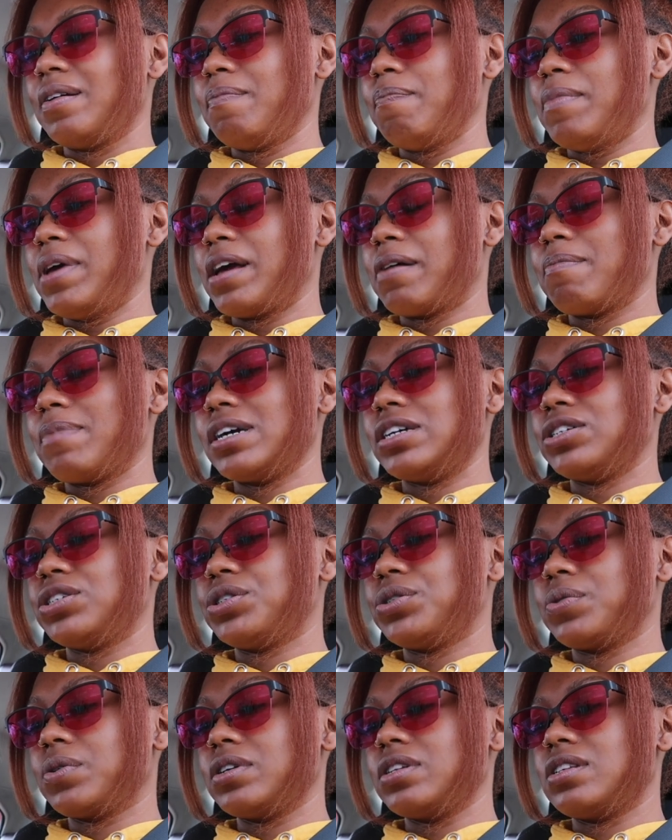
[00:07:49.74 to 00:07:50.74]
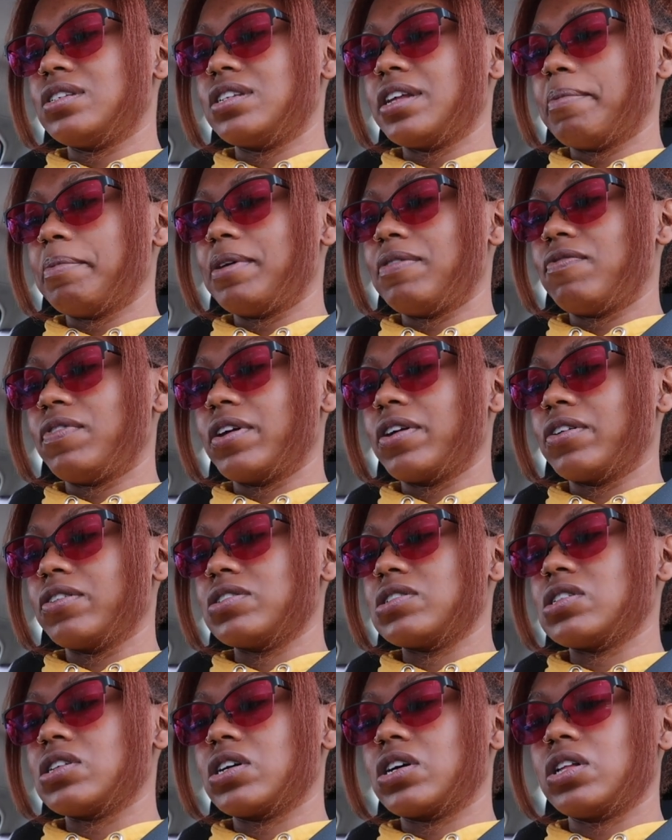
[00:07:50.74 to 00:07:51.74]
make my short, stubby
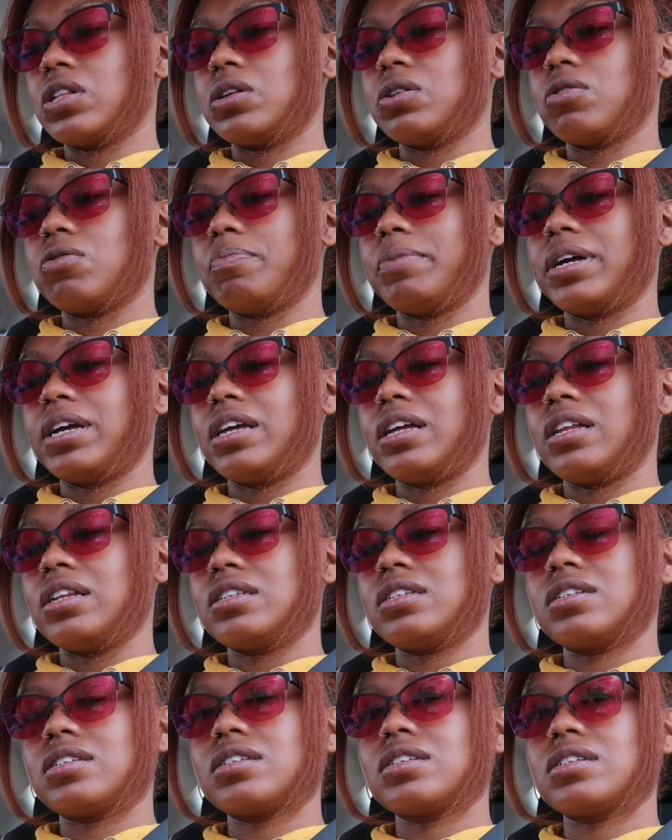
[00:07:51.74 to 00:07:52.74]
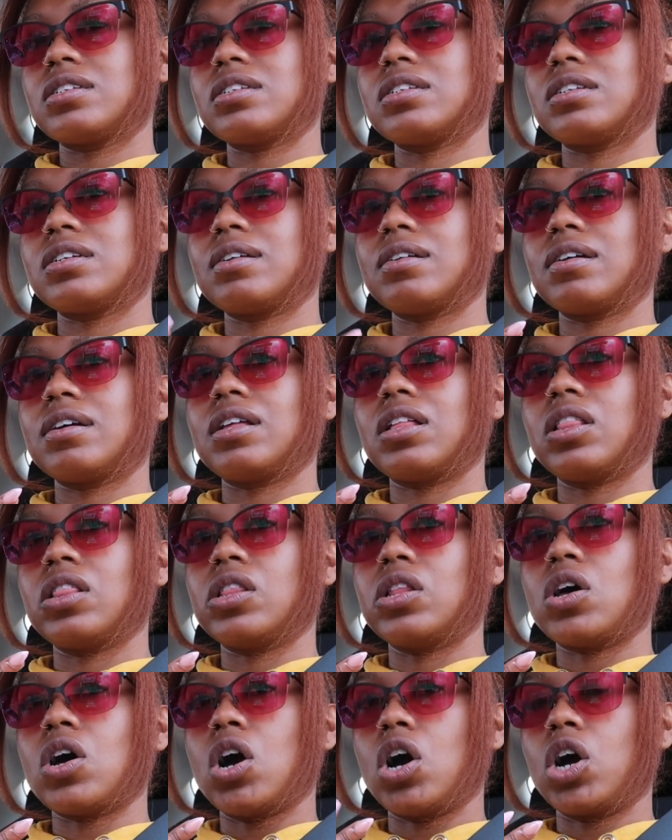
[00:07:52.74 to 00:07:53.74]
fingers look a little bit
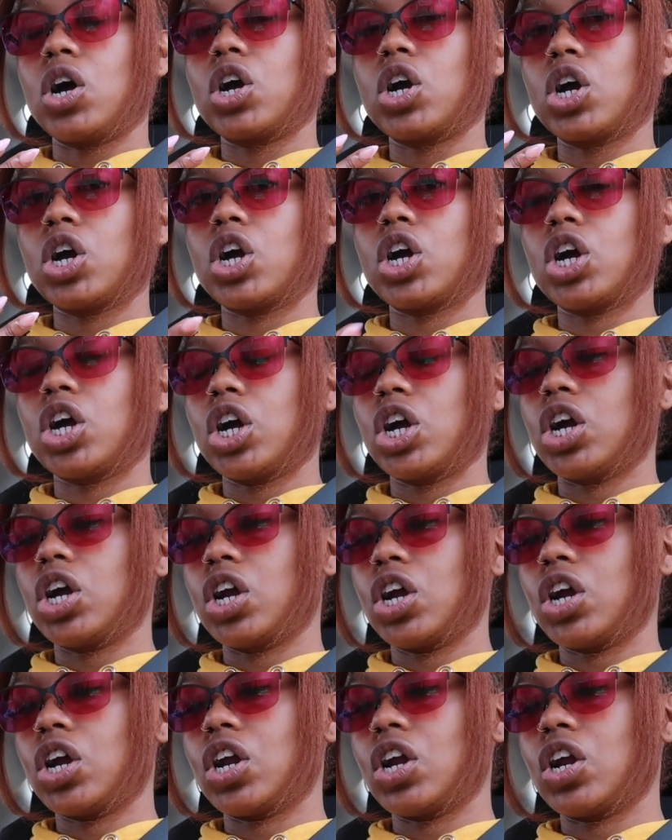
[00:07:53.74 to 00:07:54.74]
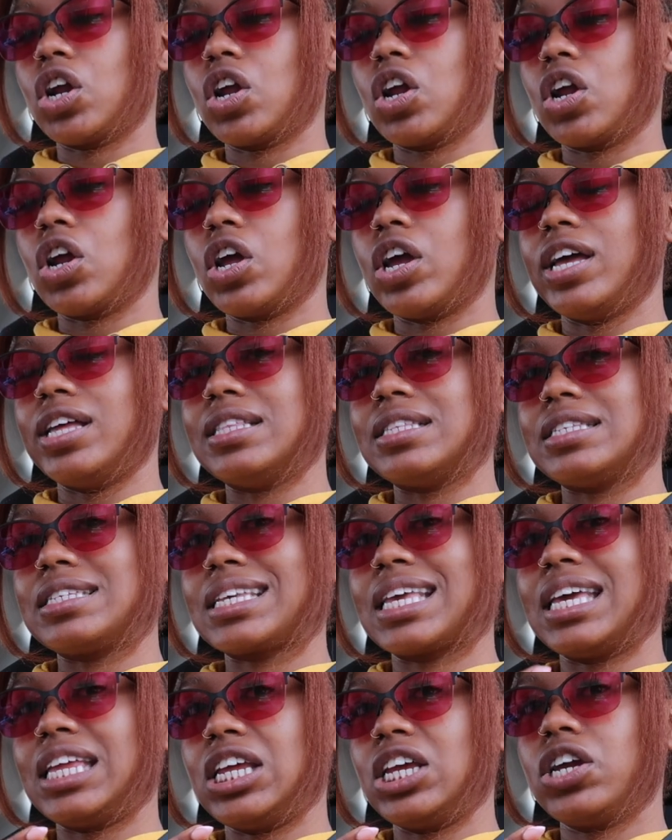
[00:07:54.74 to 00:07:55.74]
longer and
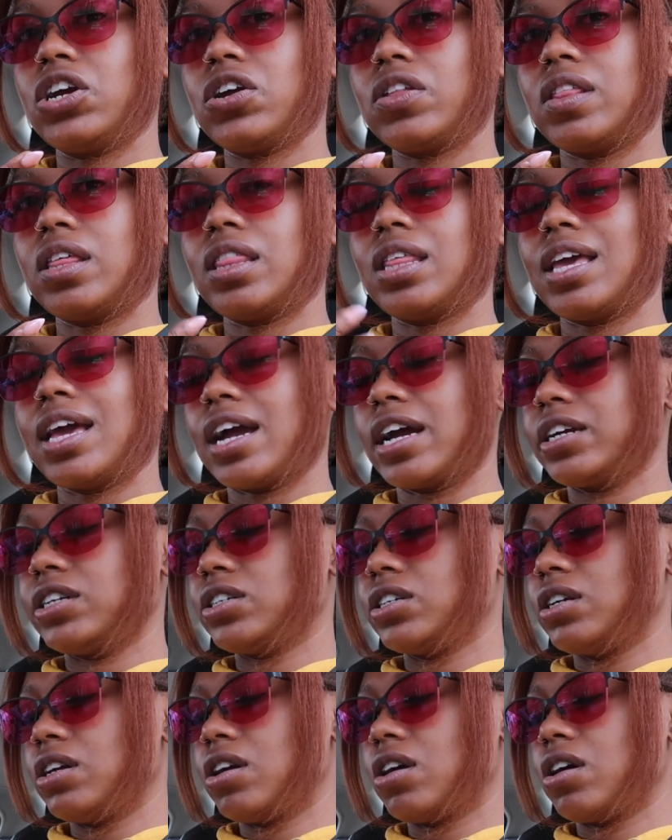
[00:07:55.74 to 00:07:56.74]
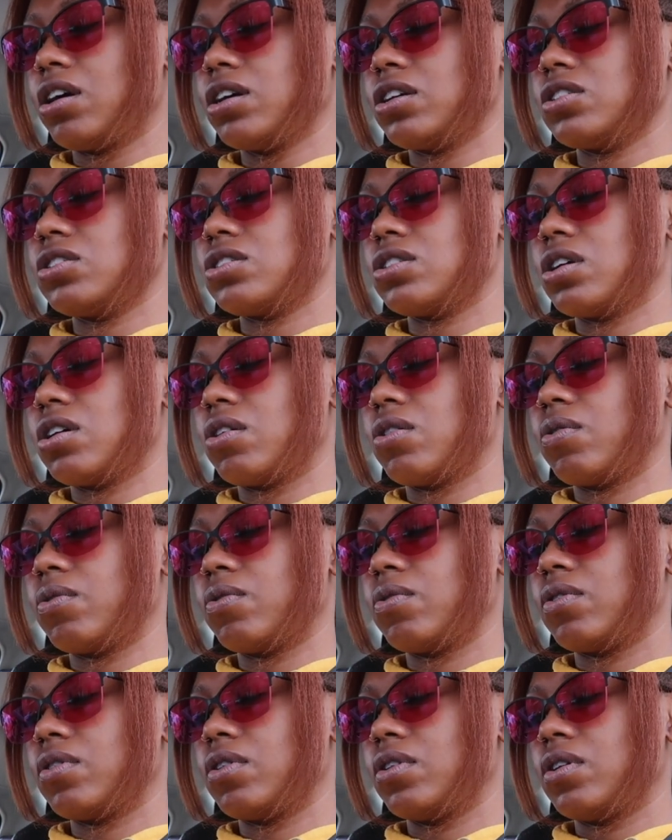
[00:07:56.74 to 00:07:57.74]
skinnier than they actually are, so
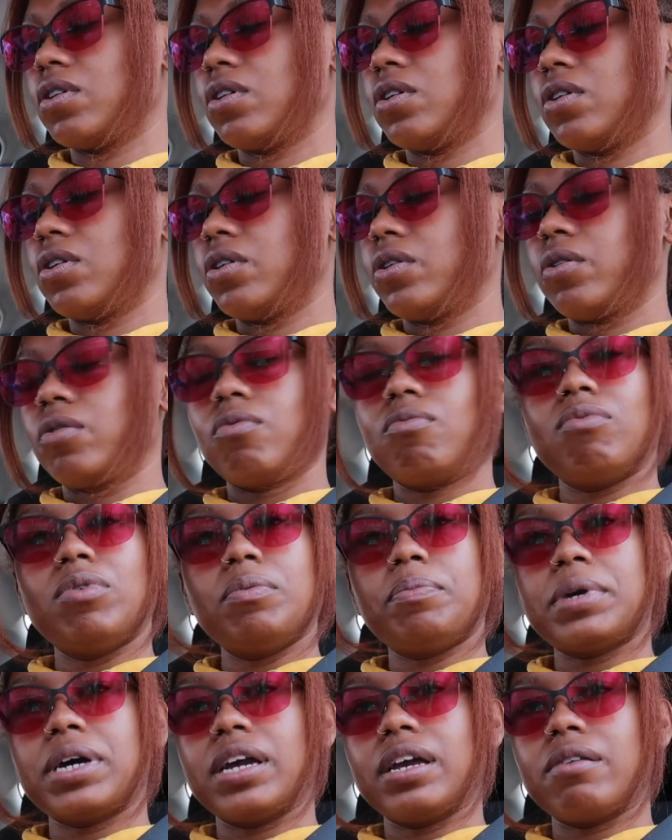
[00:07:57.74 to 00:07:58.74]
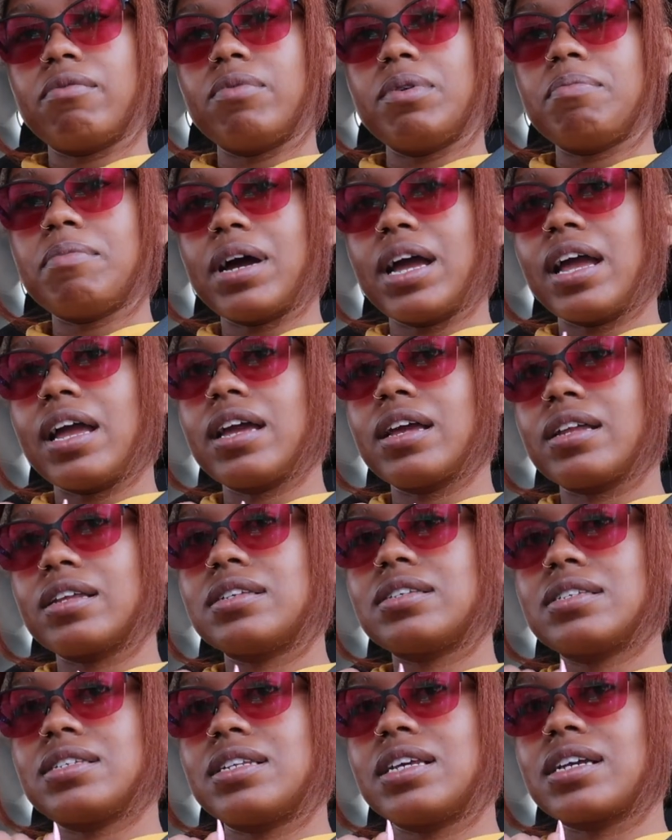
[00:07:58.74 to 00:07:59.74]
we might
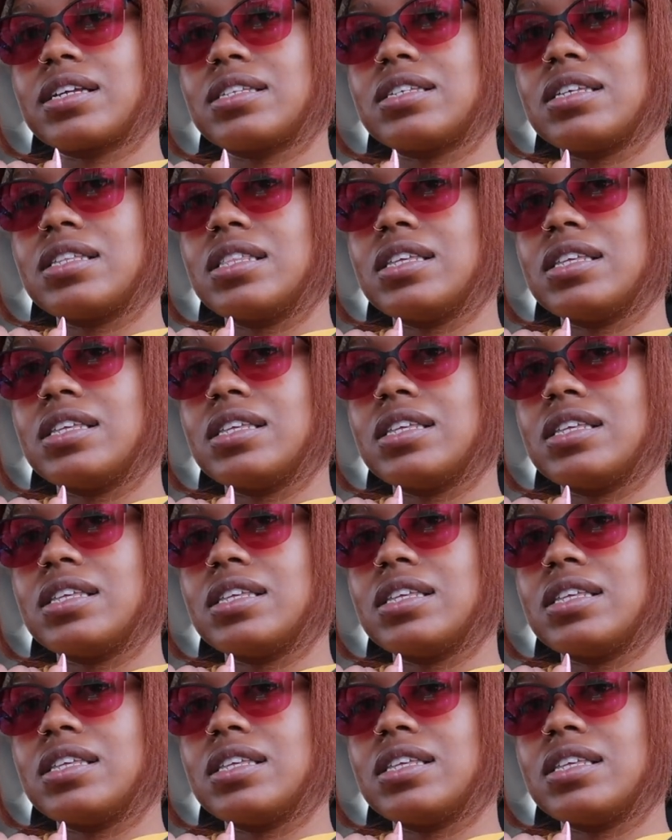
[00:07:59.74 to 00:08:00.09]
stick to